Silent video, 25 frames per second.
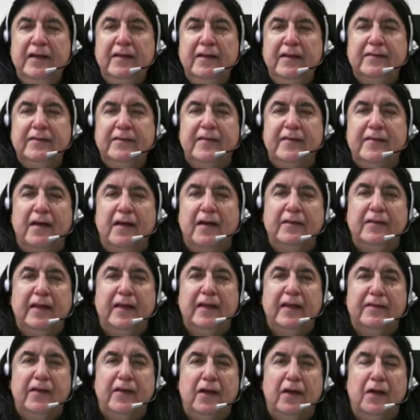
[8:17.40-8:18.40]
so that
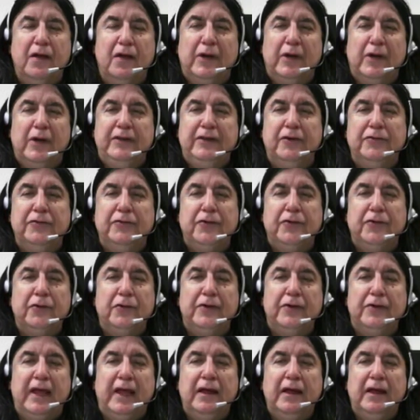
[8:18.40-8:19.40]
when you're
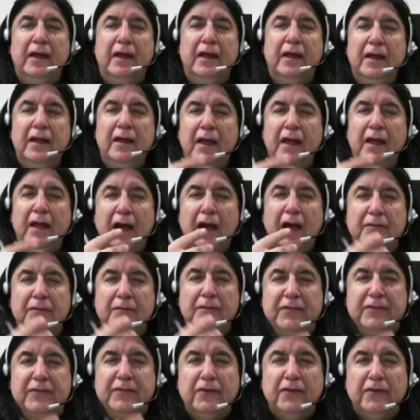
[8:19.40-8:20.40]
talking, I'm
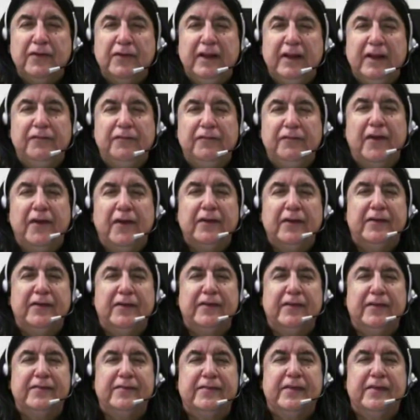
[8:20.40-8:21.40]
totally focused
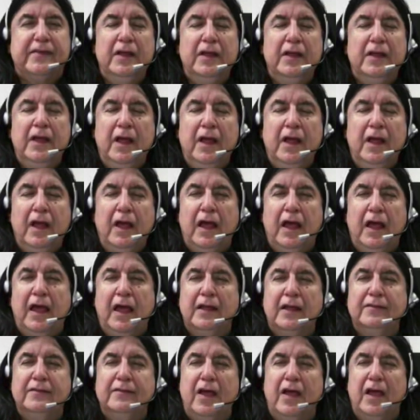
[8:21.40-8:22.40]
and
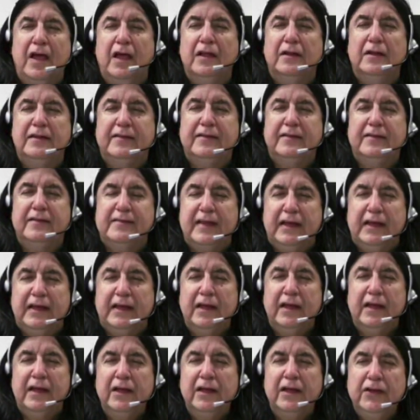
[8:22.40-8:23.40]
listening
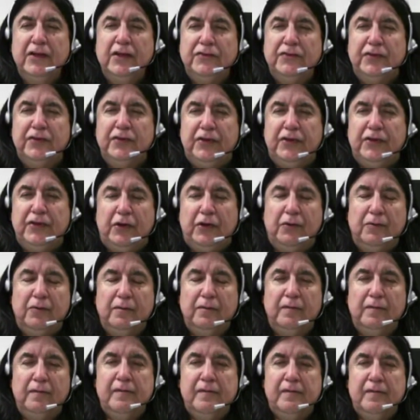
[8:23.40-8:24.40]
to you.
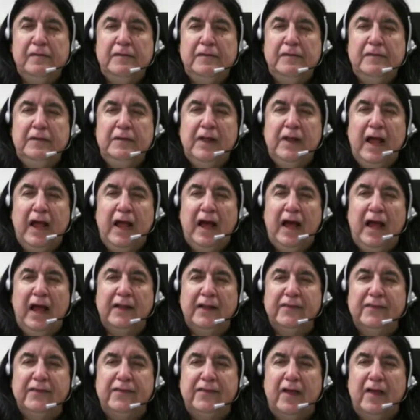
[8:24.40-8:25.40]

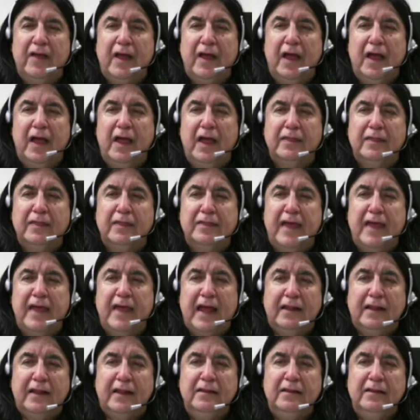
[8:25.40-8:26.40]
And
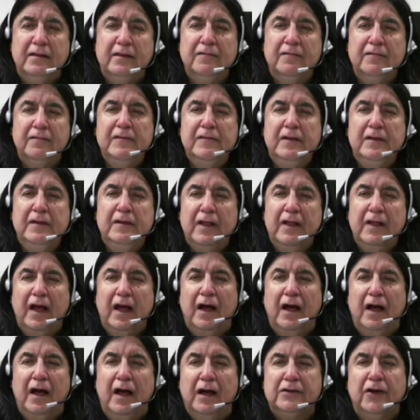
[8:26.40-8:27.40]
then
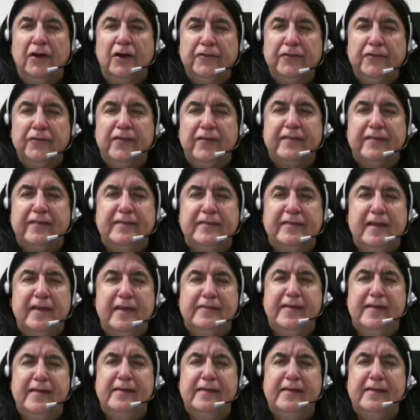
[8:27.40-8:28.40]
our consciousnesses
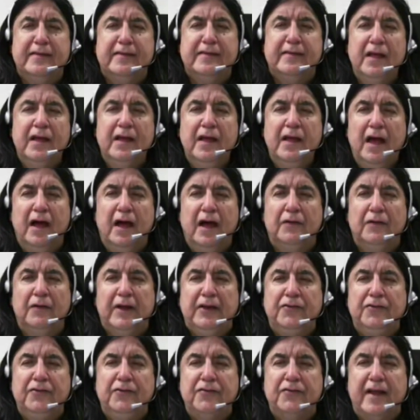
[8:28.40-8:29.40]
are
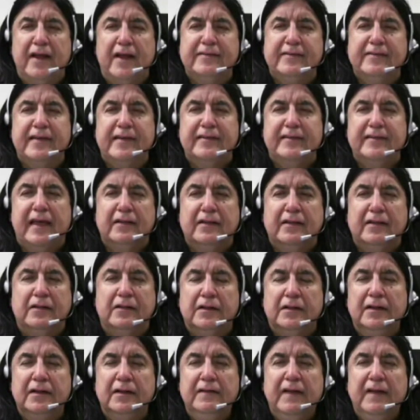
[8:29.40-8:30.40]
in
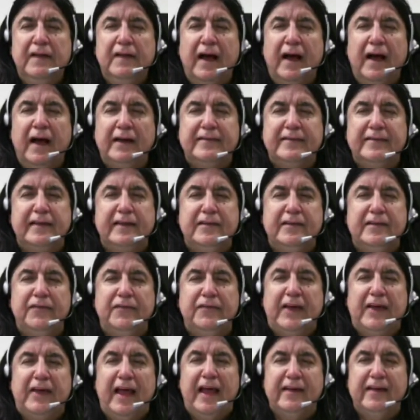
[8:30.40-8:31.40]
transcendental
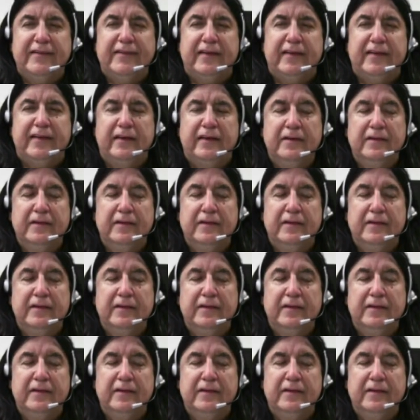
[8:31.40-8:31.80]
identification.